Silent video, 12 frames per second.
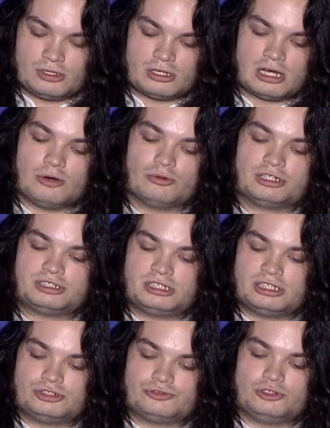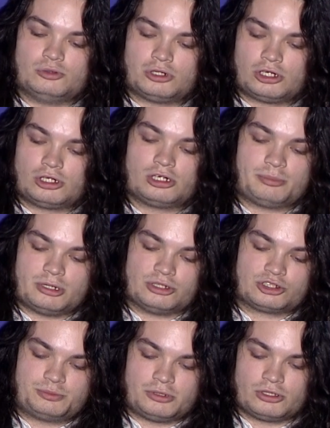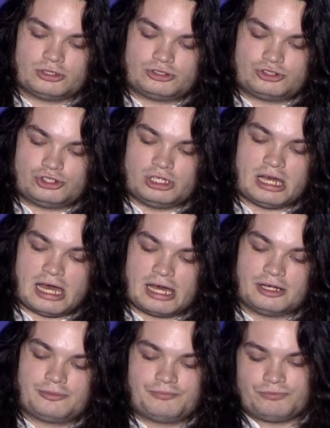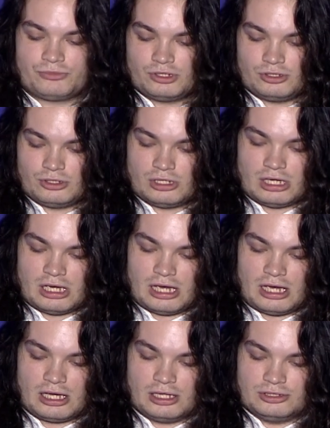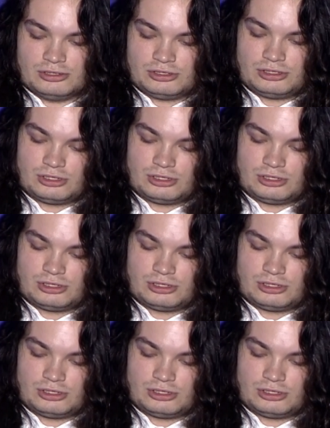I wanted to interview her about an experience she had. And